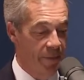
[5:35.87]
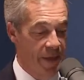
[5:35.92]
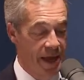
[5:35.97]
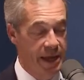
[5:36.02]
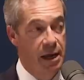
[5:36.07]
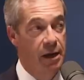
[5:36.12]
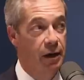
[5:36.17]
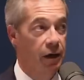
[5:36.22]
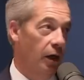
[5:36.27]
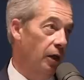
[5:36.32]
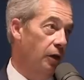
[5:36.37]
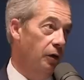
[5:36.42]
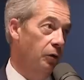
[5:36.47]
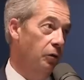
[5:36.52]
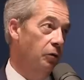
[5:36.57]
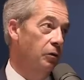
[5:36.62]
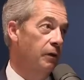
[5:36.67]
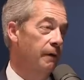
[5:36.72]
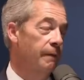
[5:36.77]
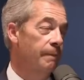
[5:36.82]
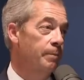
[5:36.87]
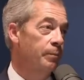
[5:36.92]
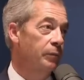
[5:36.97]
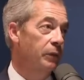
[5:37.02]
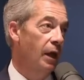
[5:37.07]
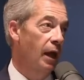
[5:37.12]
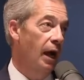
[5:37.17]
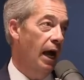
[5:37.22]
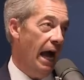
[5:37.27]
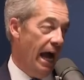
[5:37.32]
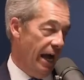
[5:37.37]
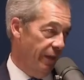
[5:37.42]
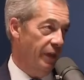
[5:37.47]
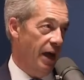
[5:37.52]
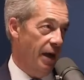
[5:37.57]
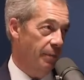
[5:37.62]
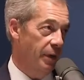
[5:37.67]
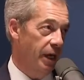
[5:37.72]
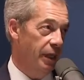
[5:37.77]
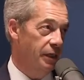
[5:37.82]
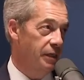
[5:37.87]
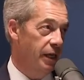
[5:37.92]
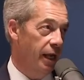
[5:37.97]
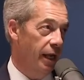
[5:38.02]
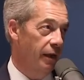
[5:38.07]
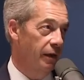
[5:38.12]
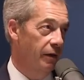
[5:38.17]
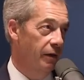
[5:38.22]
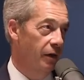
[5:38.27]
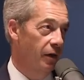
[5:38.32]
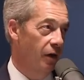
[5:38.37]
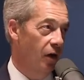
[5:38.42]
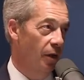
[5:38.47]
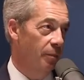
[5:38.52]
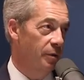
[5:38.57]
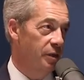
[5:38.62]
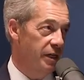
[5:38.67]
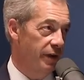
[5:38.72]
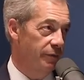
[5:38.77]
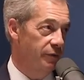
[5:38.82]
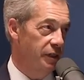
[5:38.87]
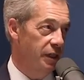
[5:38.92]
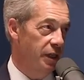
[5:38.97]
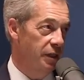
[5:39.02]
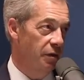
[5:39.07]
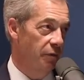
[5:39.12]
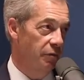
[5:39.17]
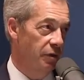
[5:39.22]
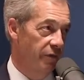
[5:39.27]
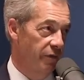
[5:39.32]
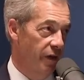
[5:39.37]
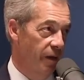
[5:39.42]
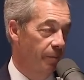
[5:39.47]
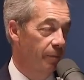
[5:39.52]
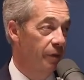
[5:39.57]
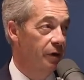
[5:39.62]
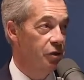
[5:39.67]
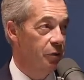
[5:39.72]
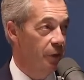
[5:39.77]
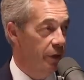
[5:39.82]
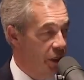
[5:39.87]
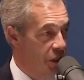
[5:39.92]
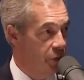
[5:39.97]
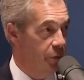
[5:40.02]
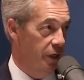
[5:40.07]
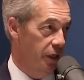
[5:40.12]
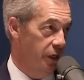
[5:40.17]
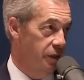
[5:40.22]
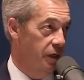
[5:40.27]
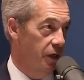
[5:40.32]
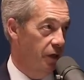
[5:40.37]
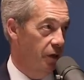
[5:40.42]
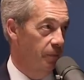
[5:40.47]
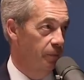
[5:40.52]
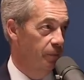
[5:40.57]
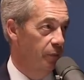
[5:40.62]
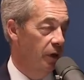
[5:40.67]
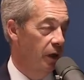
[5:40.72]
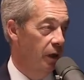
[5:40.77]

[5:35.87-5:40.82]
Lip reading: And they conclude at that meeting on the 17th of November 2022